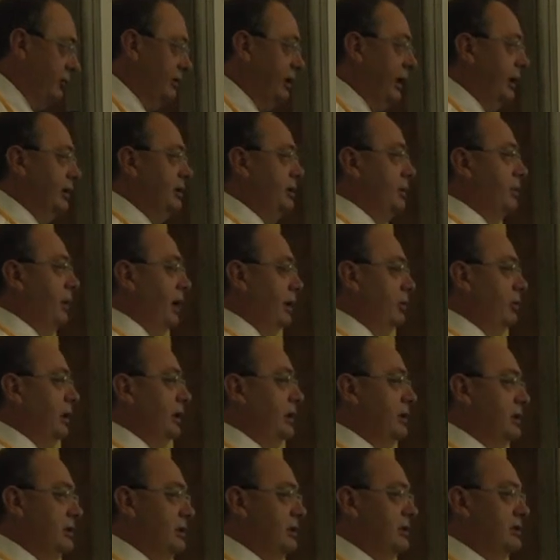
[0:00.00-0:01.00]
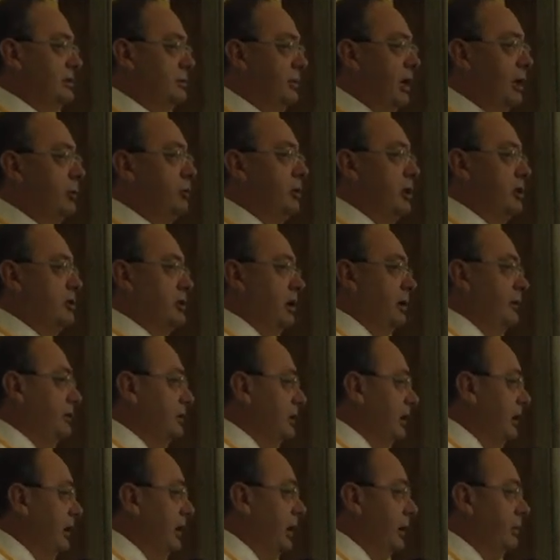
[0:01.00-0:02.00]
of that, by the way, this is my question, have you
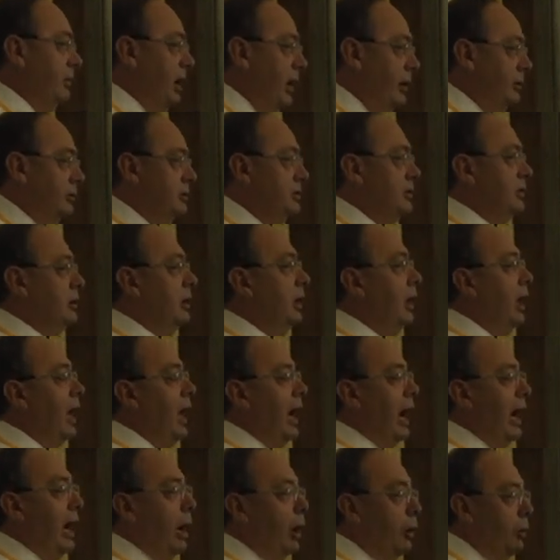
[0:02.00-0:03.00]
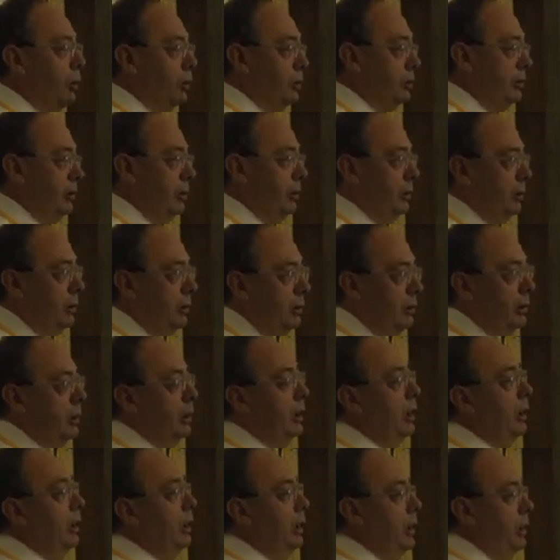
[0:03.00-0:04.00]
think about how your
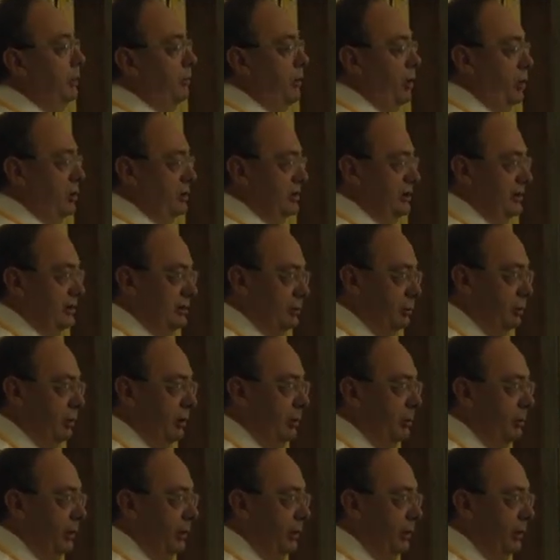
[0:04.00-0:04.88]
process will